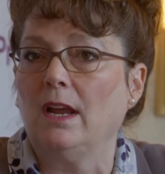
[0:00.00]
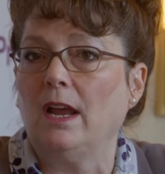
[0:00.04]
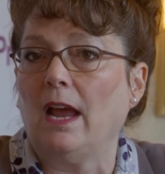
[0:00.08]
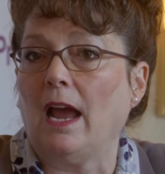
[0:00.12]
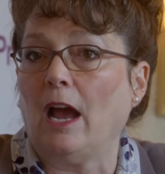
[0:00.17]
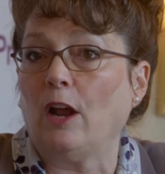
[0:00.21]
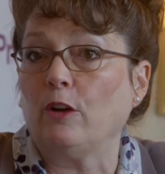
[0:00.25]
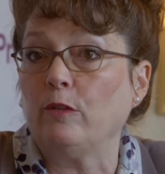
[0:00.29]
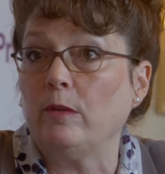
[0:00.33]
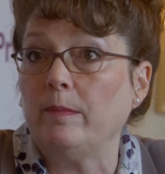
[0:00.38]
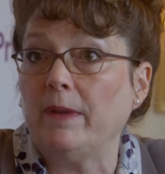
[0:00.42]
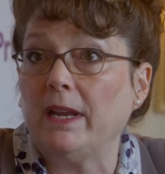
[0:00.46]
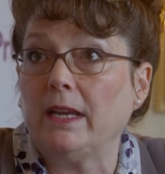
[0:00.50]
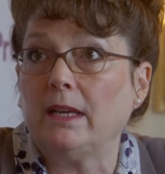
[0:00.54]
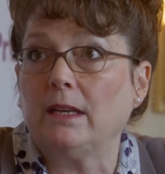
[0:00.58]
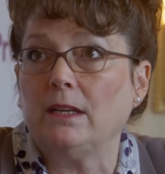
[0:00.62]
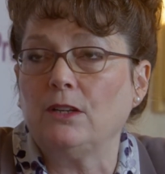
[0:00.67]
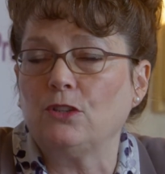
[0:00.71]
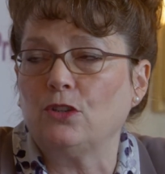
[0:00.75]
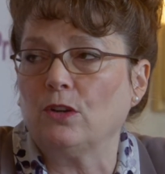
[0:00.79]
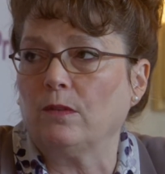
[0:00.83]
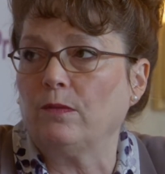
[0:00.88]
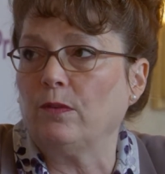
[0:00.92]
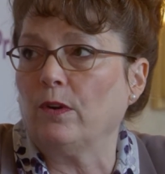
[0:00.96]
How do we make it
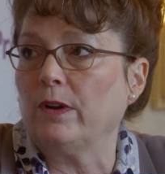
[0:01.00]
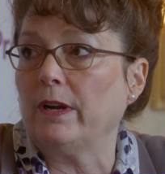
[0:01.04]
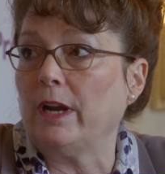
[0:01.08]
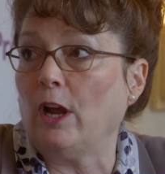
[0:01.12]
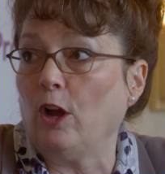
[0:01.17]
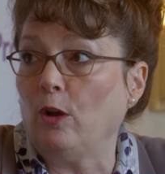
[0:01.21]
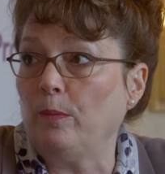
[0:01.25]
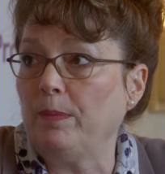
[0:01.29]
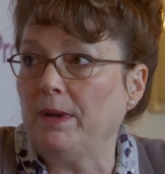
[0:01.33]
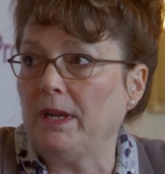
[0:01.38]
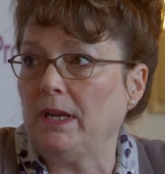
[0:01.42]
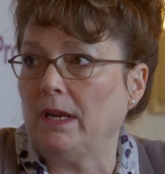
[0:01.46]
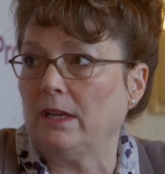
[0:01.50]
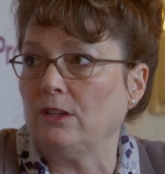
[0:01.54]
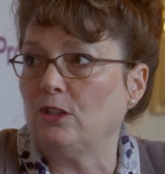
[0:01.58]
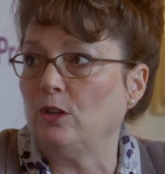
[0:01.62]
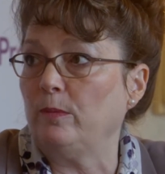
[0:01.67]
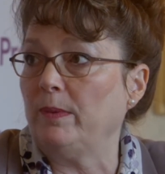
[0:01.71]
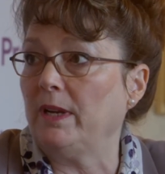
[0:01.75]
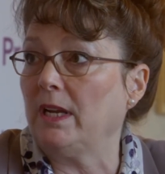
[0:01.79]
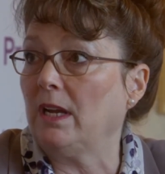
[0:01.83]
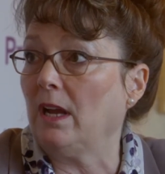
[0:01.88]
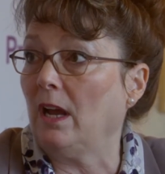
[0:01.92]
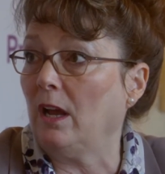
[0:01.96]
easier for an LPN to
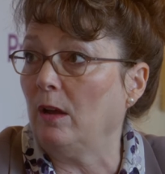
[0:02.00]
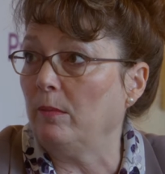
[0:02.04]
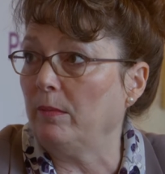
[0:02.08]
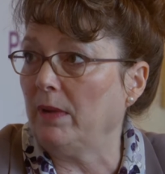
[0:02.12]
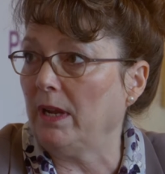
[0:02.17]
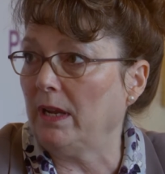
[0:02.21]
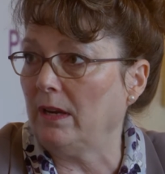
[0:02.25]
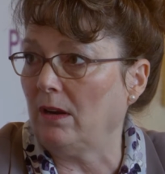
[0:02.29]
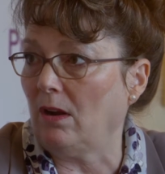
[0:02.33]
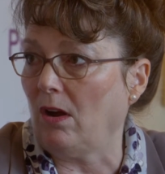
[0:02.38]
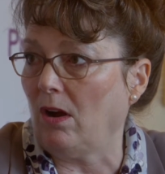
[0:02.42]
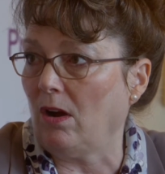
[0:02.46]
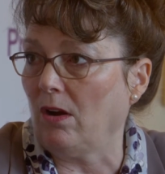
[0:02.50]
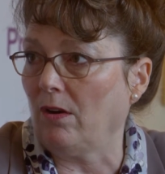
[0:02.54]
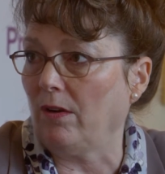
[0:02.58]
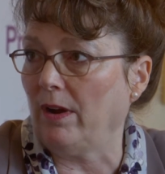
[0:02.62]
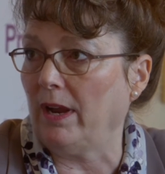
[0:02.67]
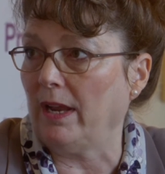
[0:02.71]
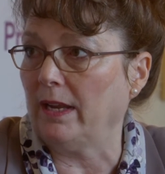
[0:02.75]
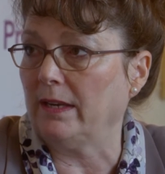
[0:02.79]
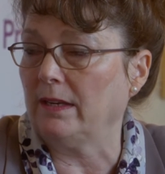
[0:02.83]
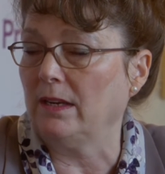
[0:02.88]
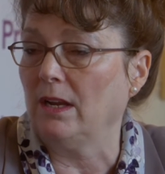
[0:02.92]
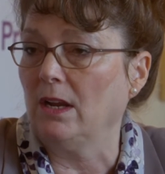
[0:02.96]
become an
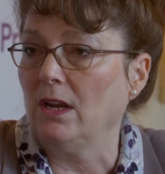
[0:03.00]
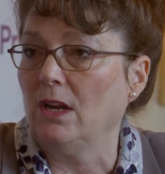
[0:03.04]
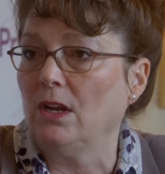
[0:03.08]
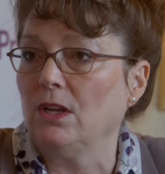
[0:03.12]
RN?